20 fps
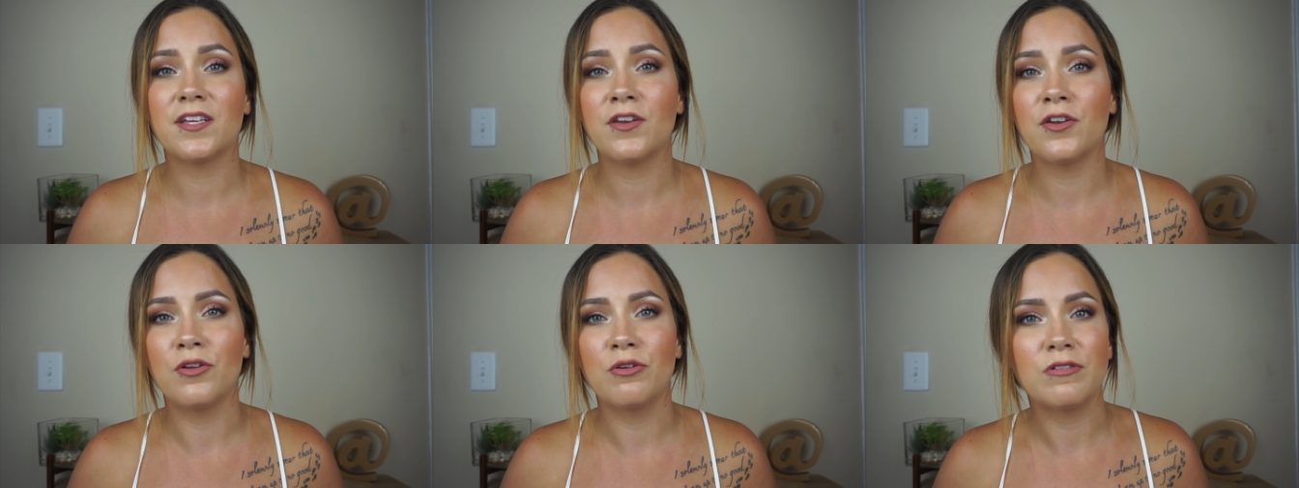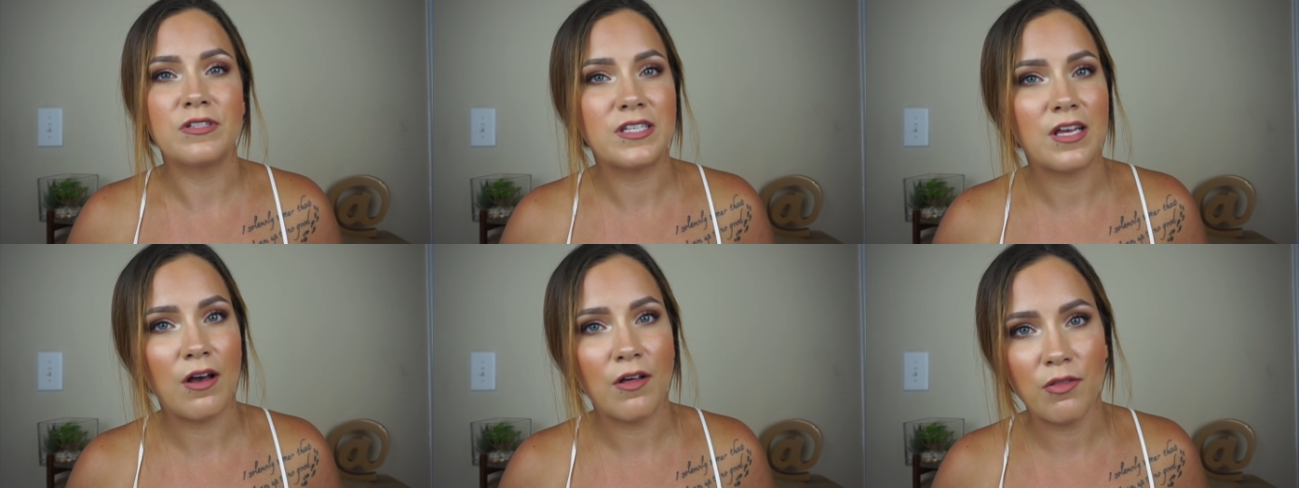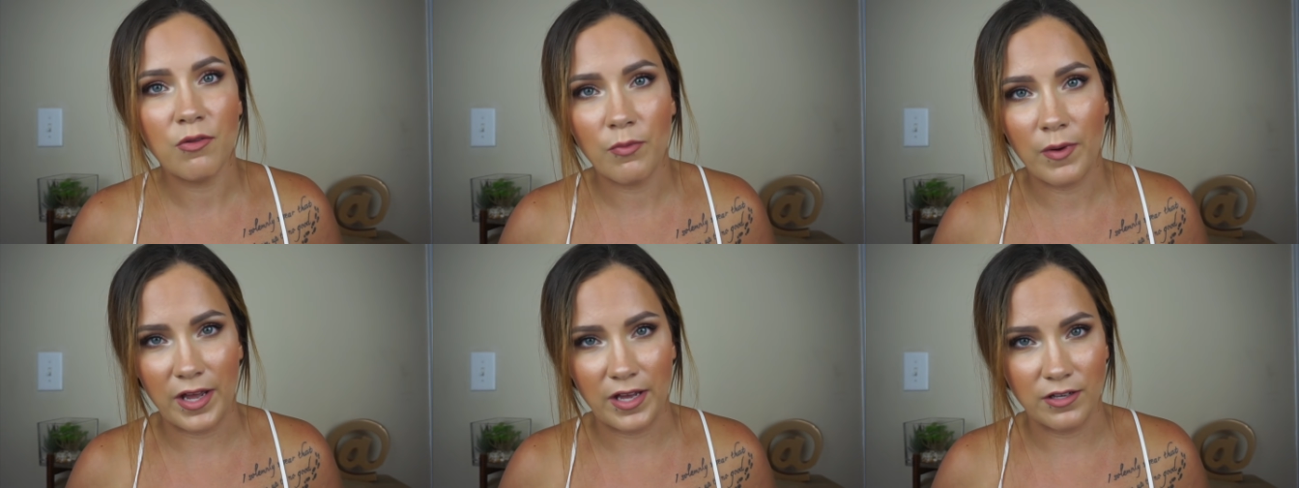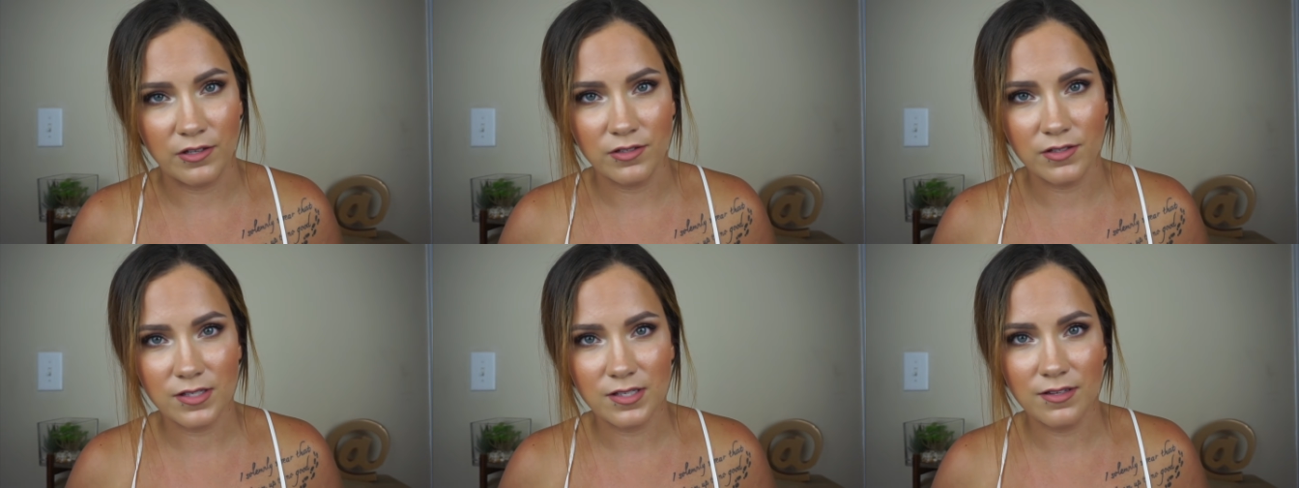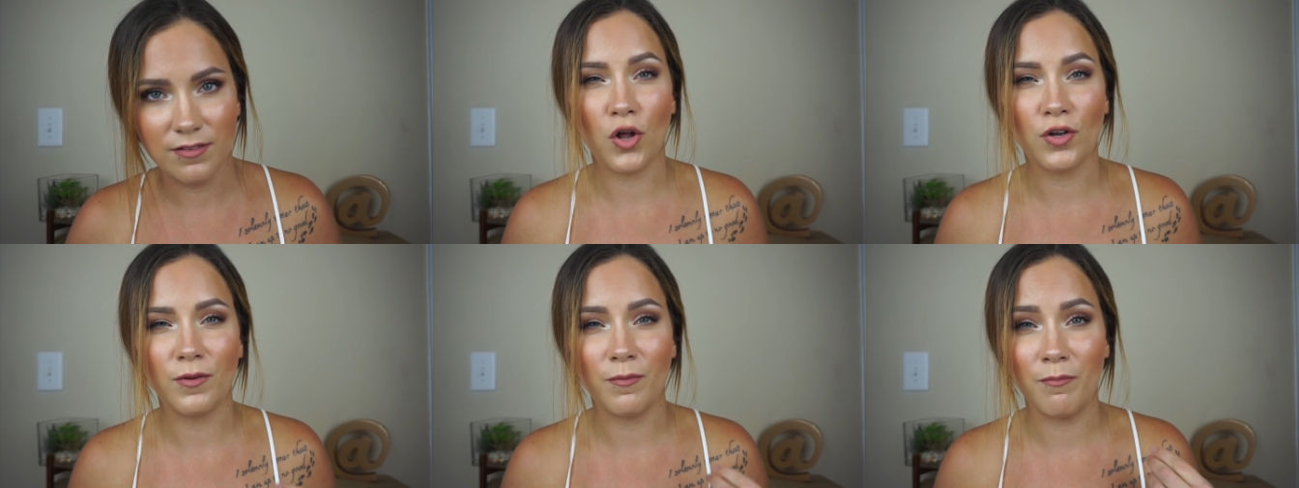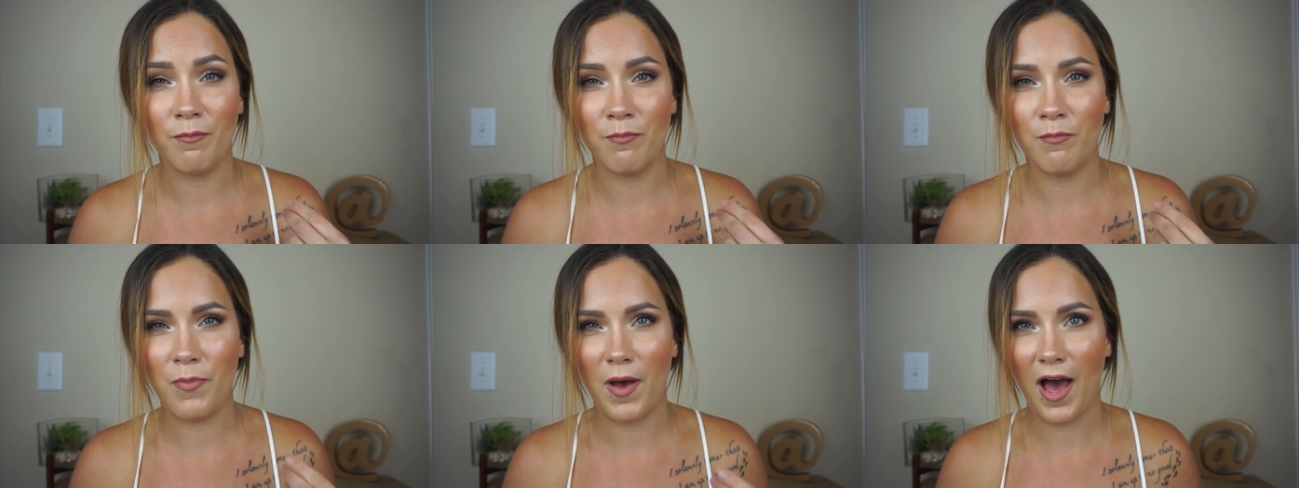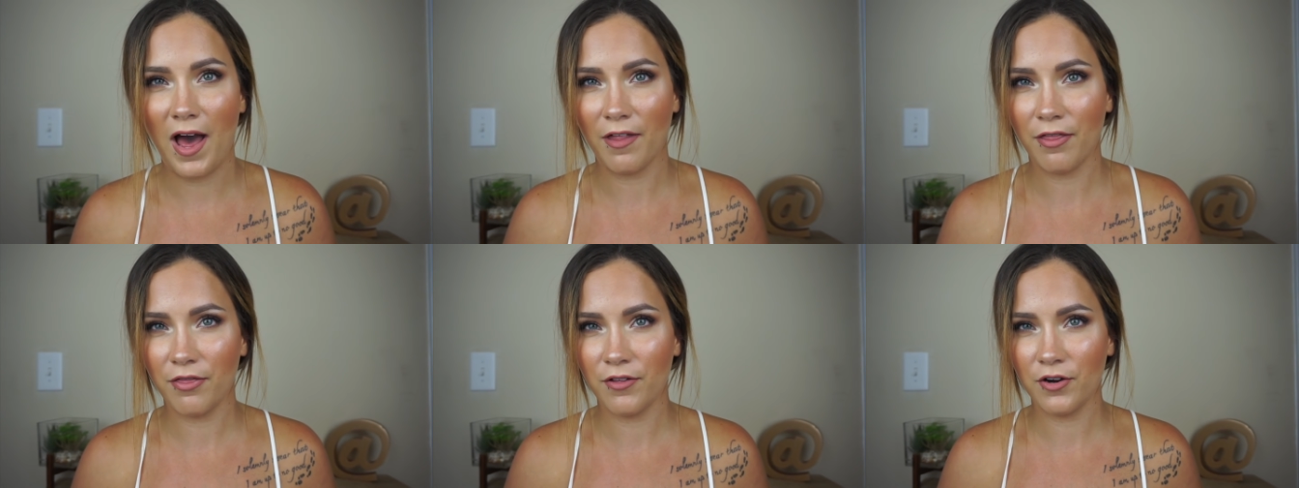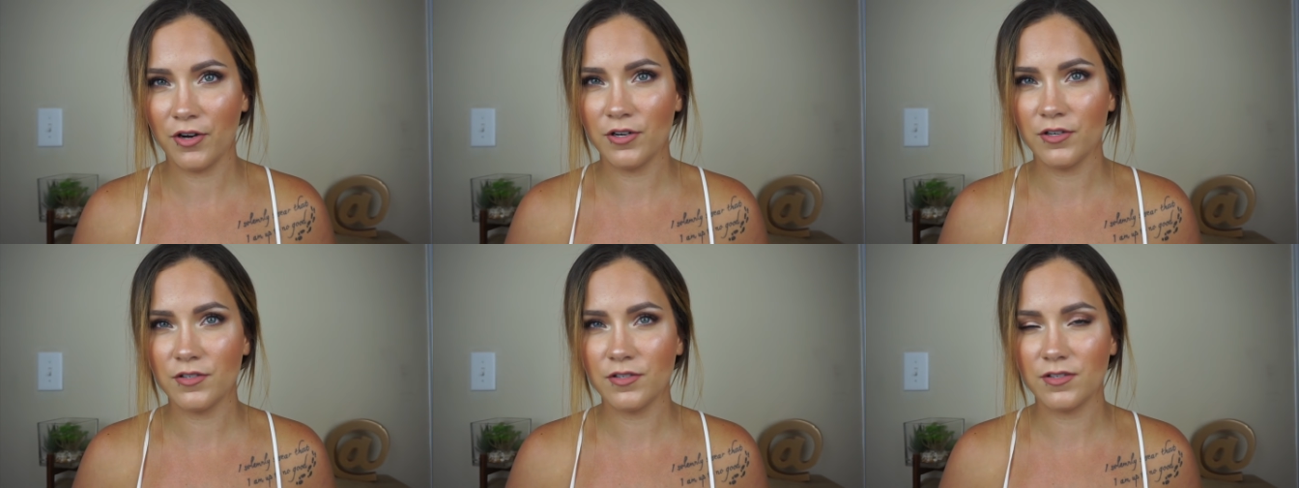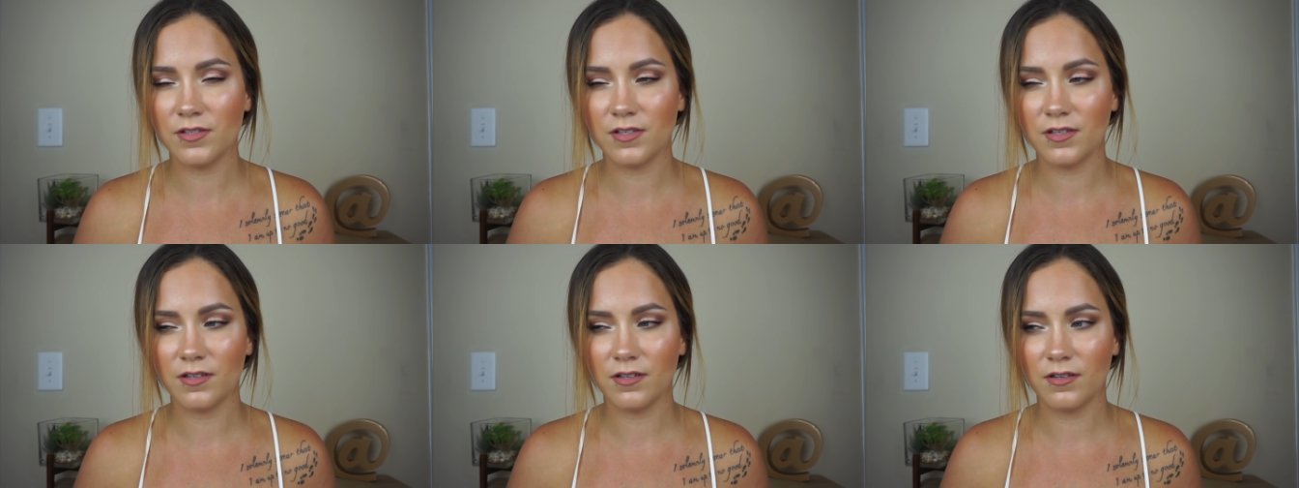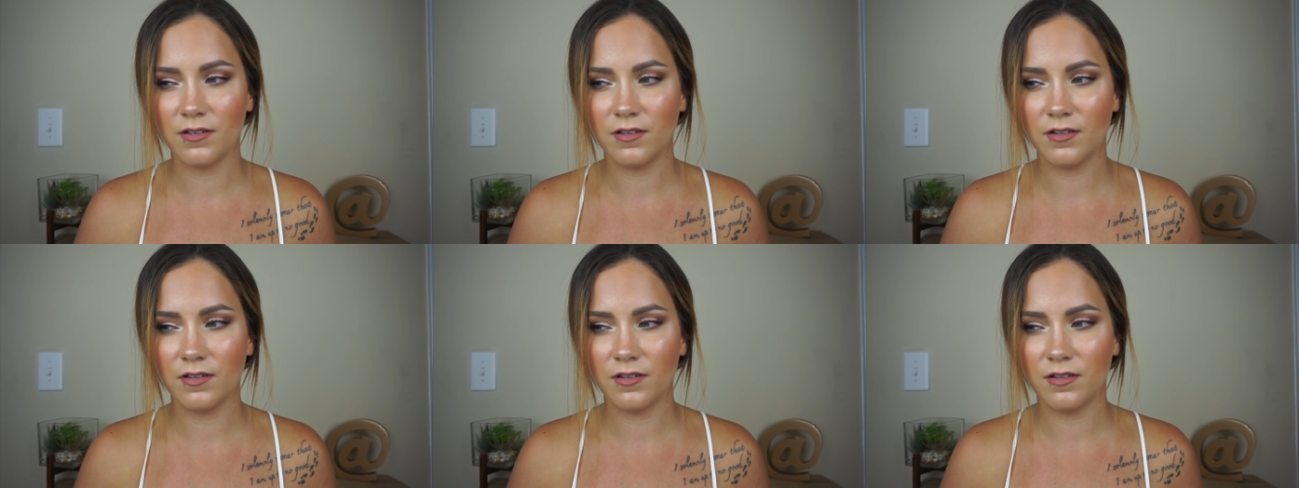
in New South Wales called Bathurst.